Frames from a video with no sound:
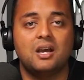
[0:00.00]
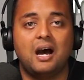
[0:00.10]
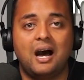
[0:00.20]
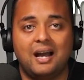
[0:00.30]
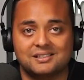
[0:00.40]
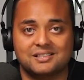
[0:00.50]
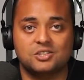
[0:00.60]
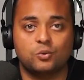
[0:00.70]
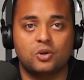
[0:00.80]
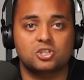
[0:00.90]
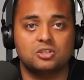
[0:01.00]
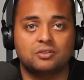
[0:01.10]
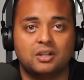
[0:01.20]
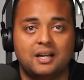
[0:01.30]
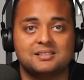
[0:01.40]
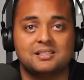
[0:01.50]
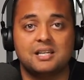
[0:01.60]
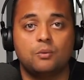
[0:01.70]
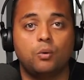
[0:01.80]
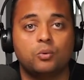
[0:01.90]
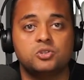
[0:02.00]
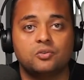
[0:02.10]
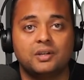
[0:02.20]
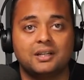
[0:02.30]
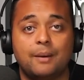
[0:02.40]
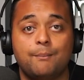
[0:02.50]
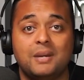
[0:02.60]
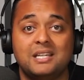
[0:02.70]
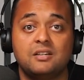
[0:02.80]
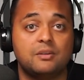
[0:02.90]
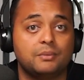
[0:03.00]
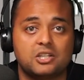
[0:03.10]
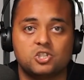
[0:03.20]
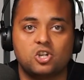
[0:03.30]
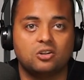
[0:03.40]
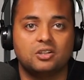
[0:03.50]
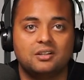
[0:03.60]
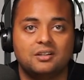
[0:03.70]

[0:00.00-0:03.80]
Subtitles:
I asked this question of clients to say, what was your income? Many of them get shocked.